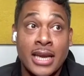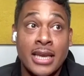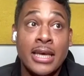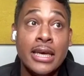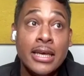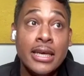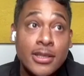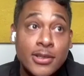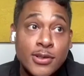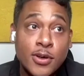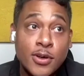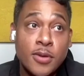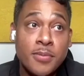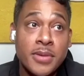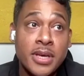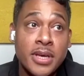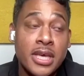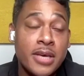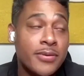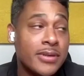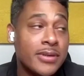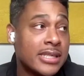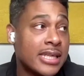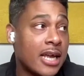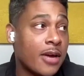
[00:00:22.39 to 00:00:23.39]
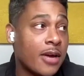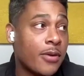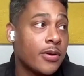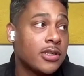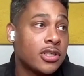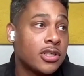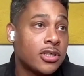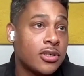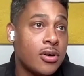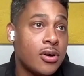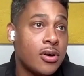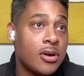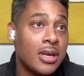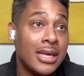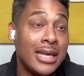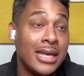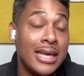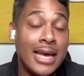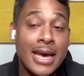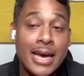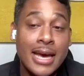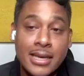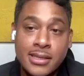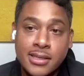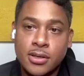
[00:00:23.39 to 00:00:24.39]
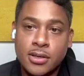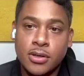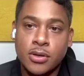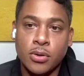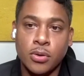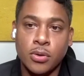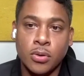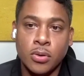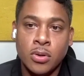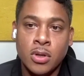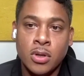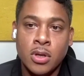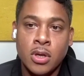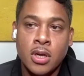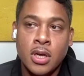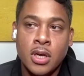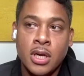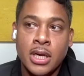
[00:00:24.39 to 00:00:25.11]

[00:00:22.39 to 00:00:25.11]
and he told me, he was like, "Well, Sean, years ago,